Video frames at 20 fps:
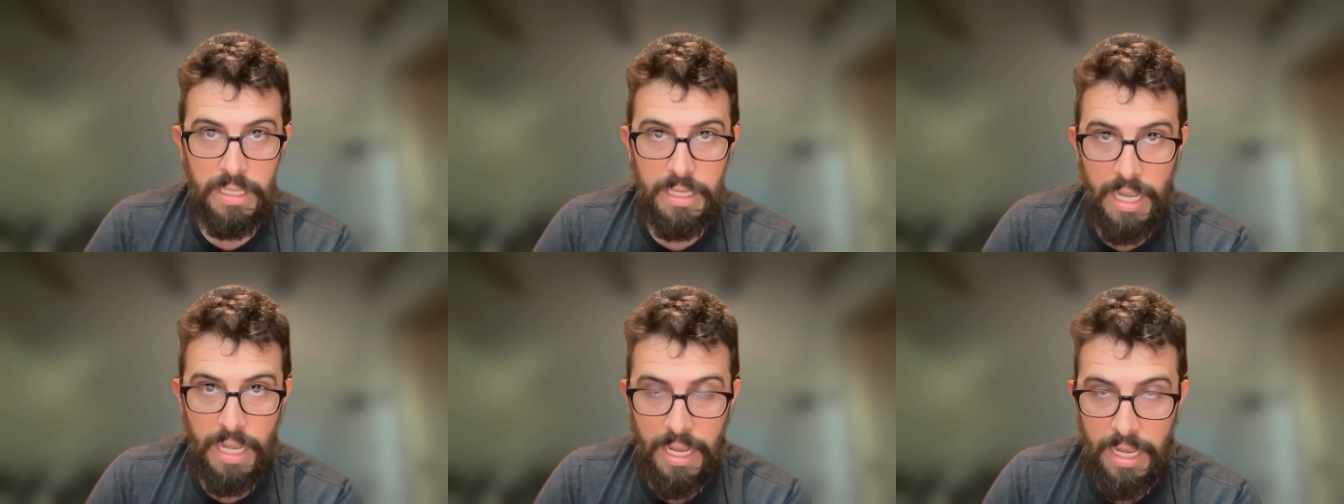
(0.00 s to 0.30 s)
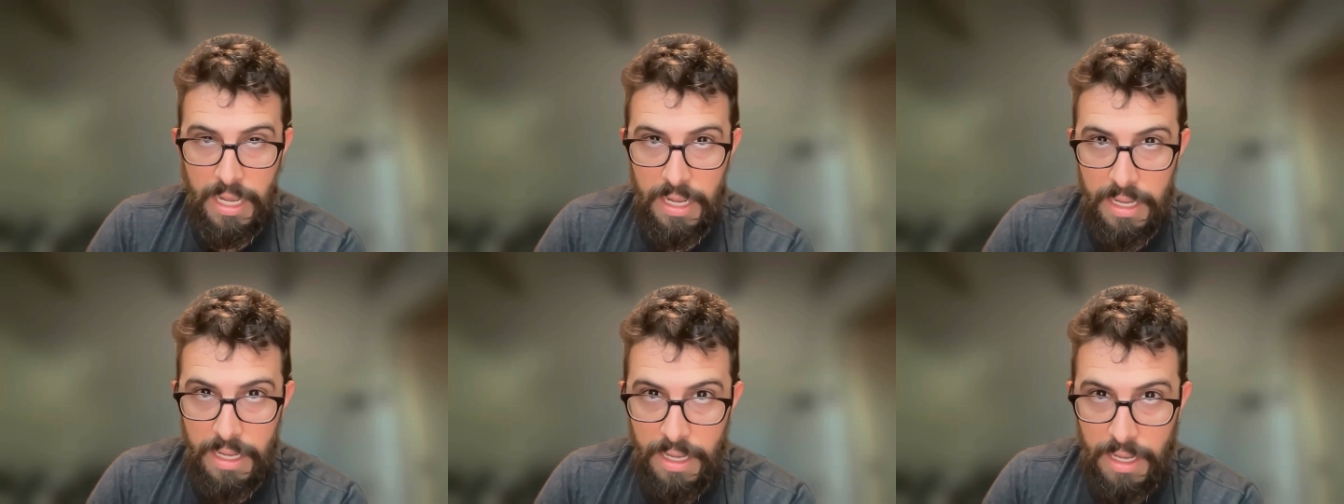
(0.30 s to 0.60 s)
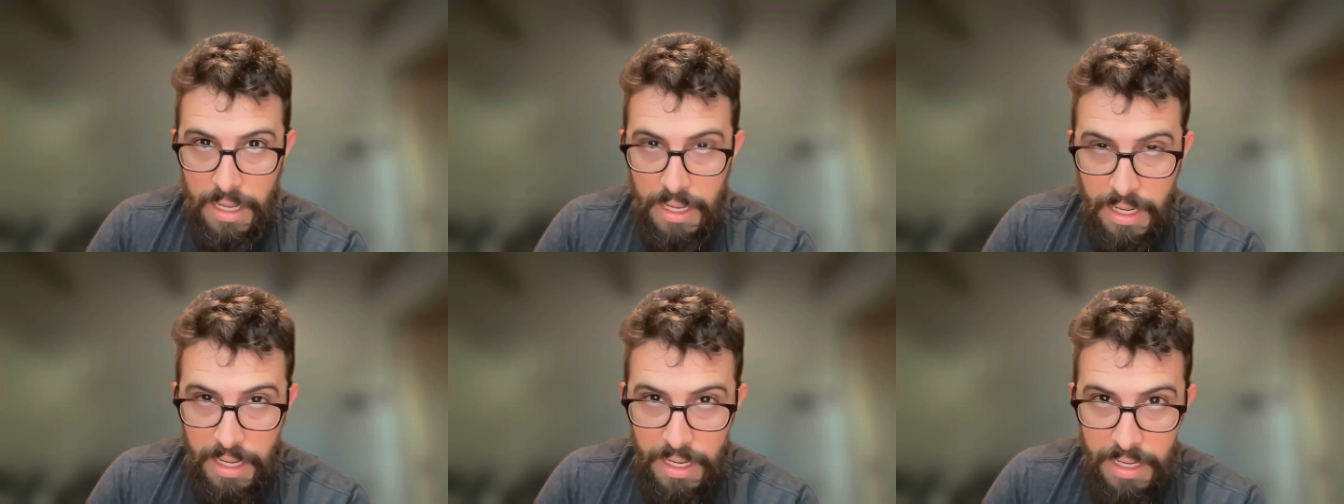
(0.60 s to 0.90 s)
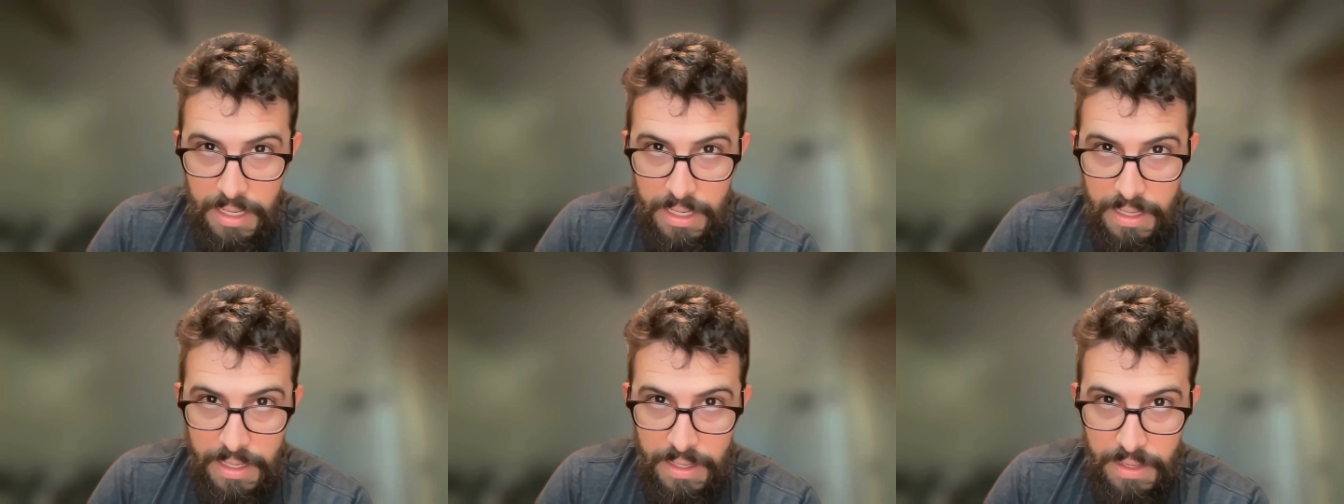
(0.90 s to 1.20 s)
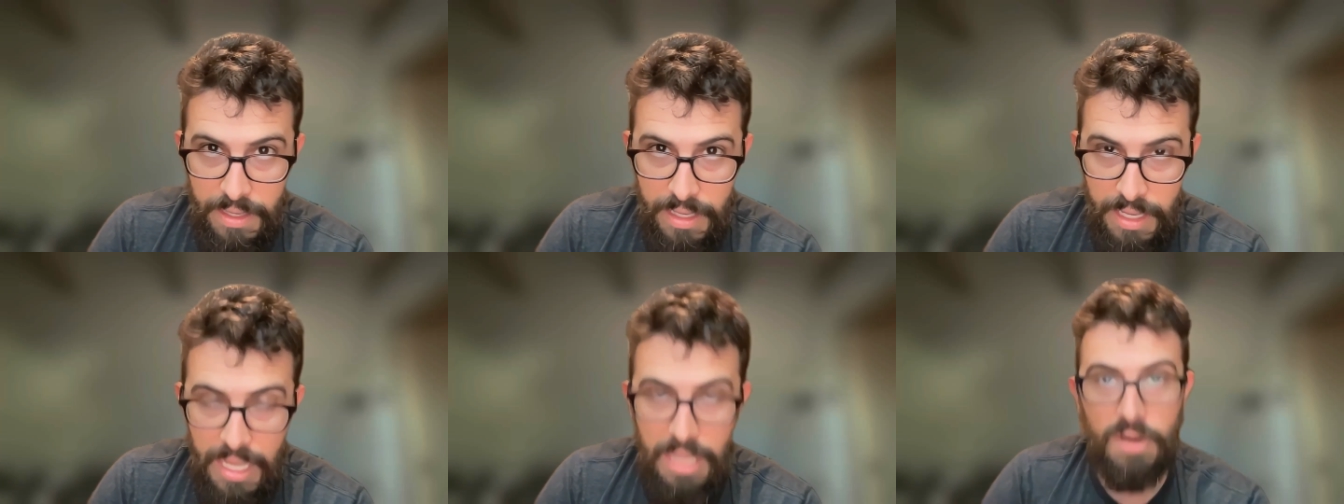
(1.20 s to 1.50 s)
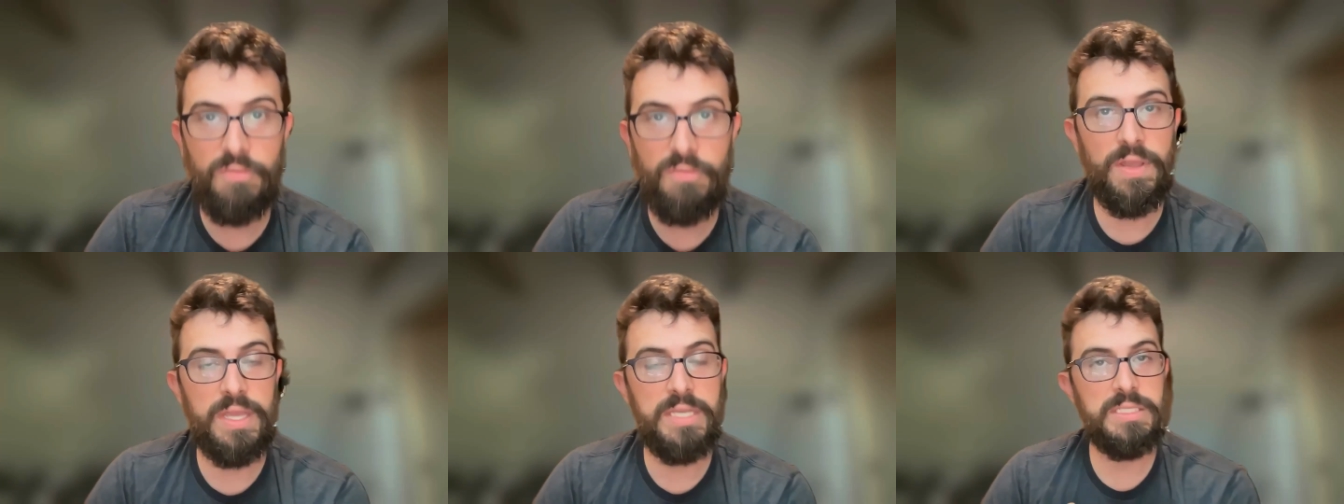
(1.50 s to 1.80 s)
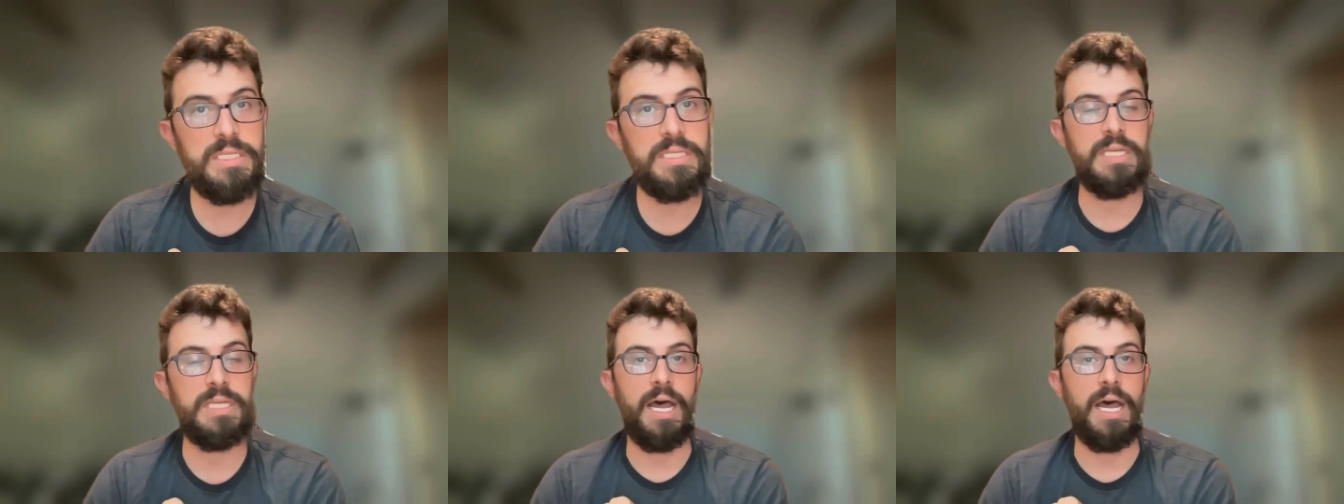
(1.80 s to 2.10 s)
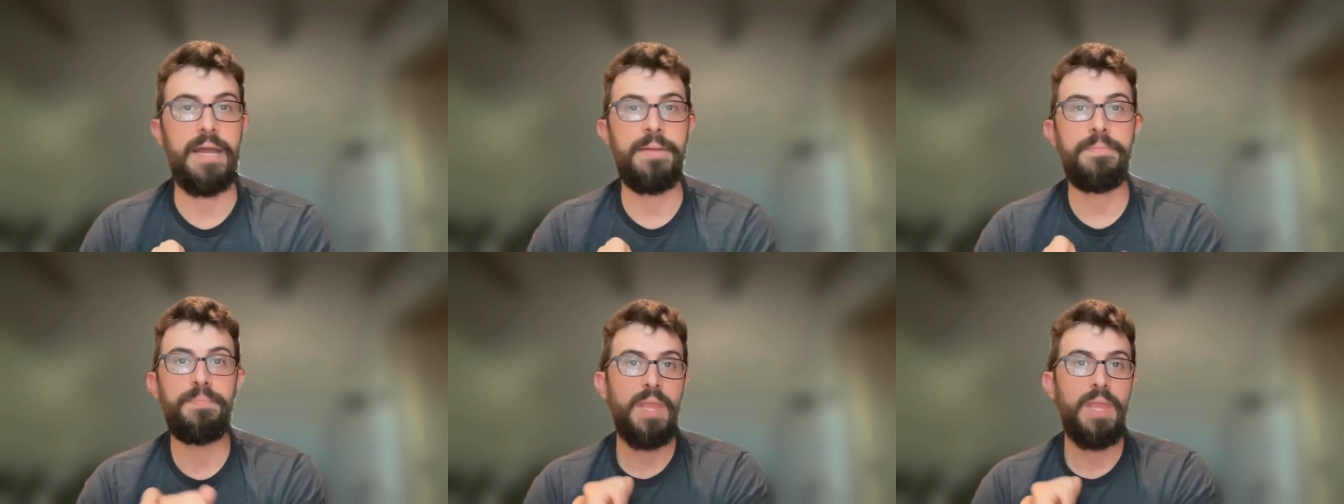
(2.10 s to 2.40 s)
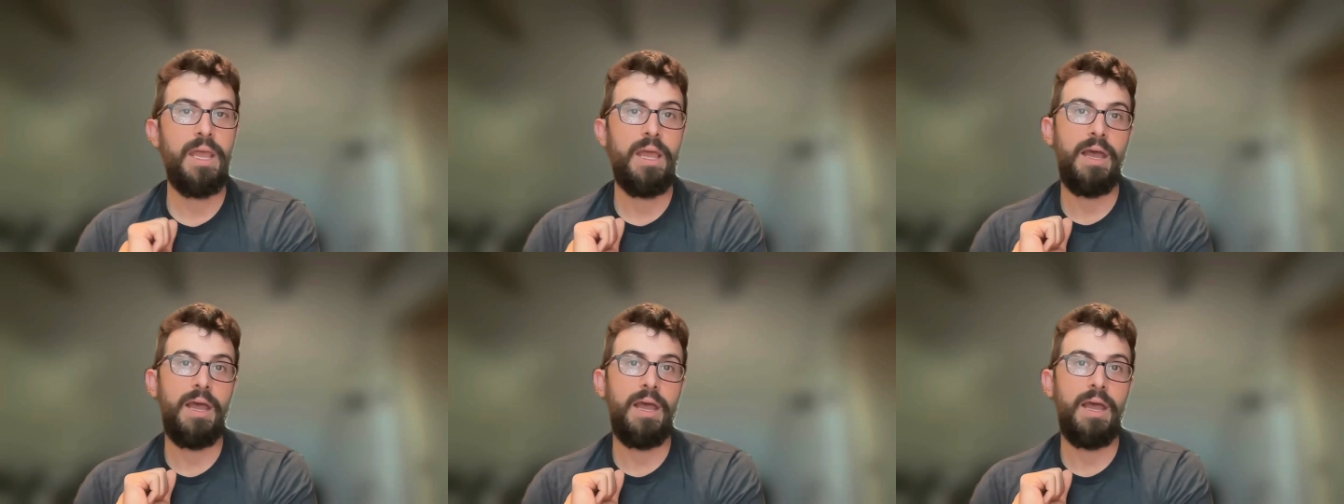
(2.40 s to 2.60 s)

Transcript: uh, uh, interface design,